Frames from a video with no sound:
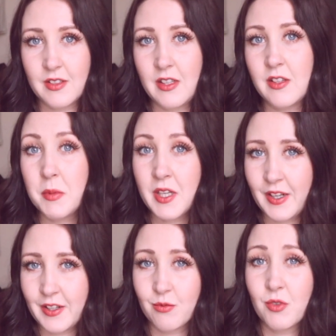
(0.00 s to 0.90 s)
in the
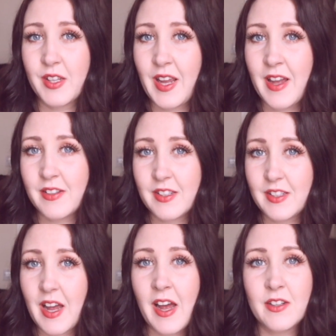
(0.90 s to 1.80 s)
beginning is really handy,
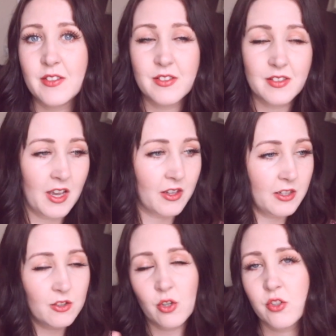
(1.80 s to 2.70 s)
and yeah,
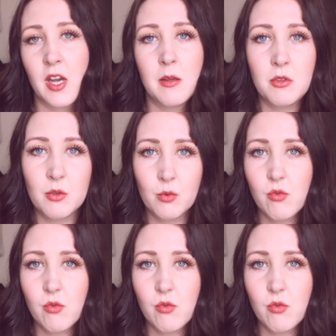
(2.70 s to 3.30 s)
in no time you will